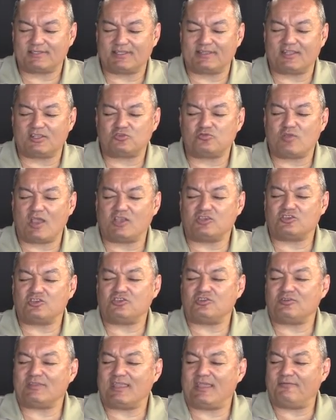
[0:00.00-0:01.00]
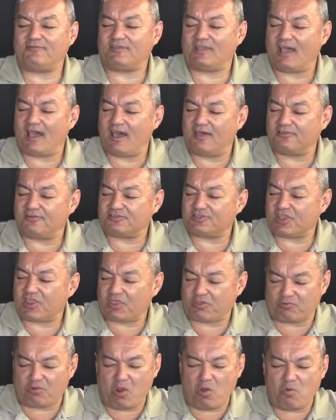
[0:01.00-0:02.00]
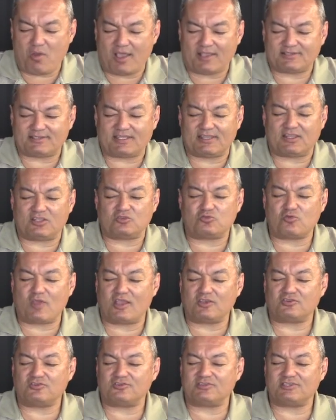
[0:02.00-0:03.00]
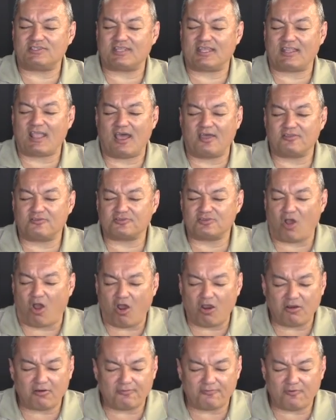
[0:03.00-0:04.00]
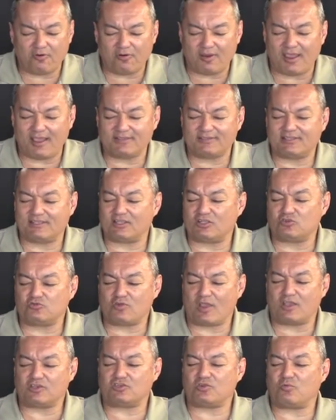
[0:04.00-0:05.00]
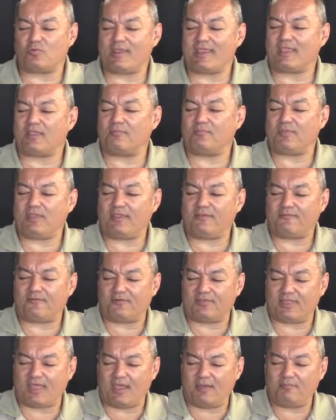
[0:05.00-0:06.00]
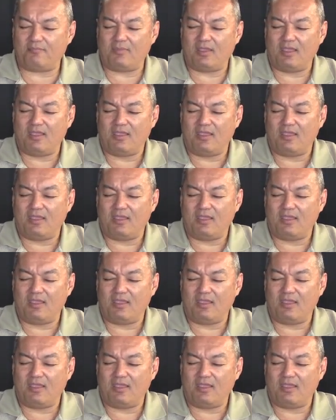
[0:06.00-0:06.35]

and the treasures You give to others through us, and the treasures that others are for us, and the treasure we can be for them,